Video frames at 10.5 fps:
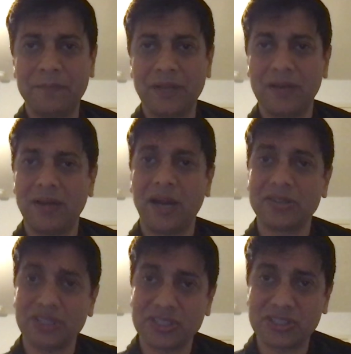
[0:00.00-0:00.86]

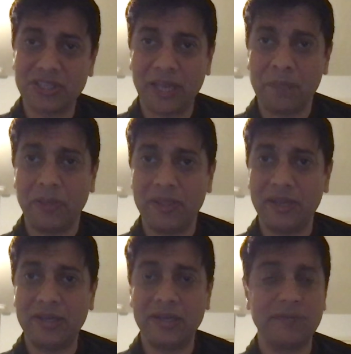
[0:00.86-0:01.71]
largest
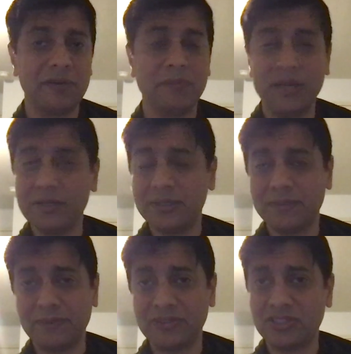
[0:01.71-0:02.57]
amphitheater ever built,
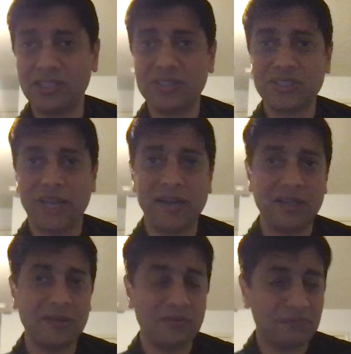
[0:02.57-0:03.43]
and still
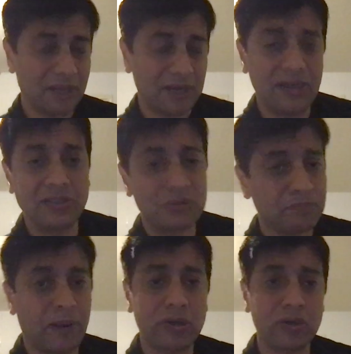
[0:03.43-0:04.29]
standing, at
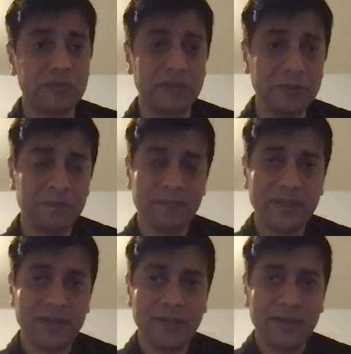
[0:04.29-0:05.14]
least part of it.
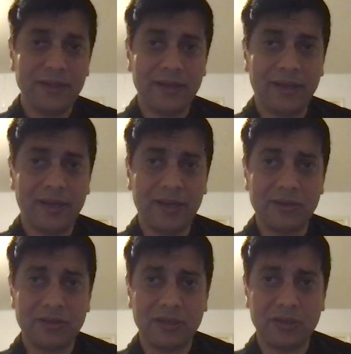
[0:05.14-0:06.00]

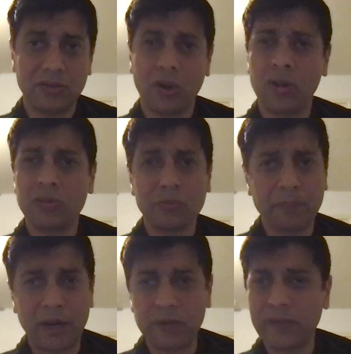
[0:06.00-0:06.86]
And although
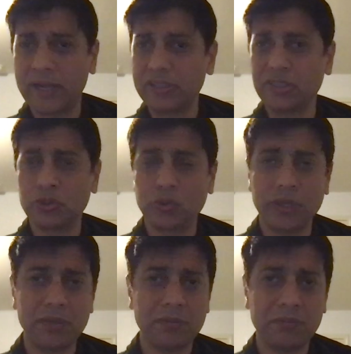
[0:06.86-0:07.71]
part of that is in
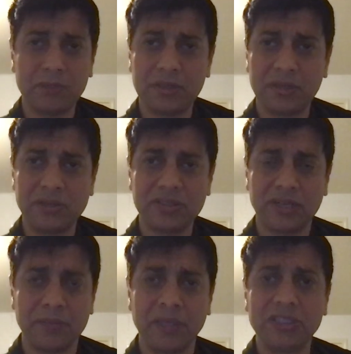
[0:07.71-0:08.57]
ruin, but it's
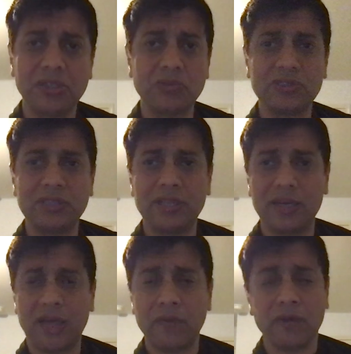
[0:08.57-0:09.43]
amazing to see
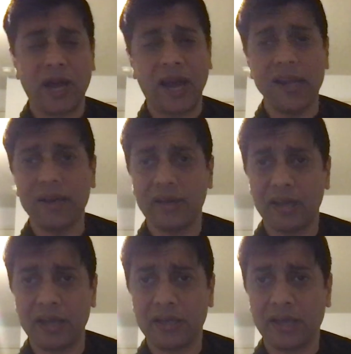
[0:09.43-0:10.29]
that. I would highly
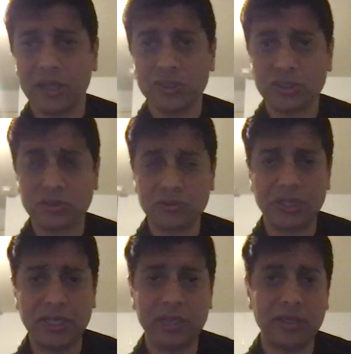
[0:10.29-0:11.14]
encourage to
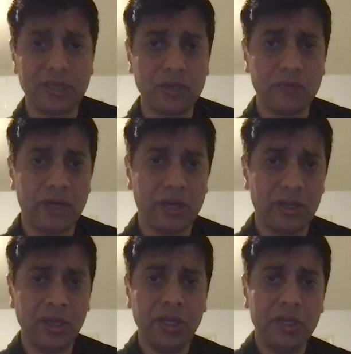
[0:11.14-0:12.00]
take a ticket where
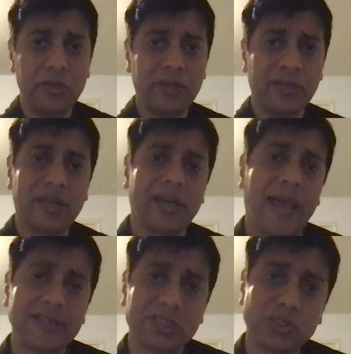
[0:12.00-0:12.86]
you can get
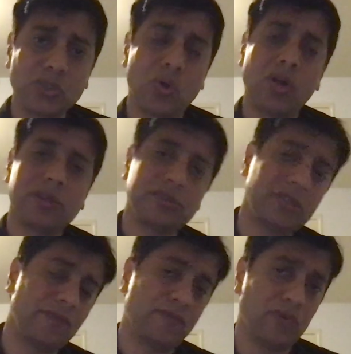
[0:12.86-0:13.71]
access to all the
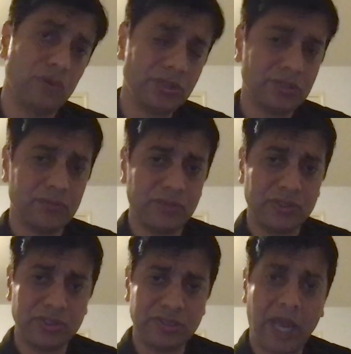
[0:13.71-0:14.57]
three floors,
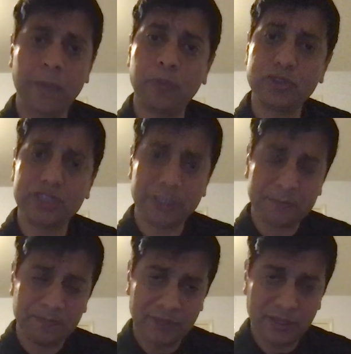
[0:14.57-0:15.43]
which is the hypogeum,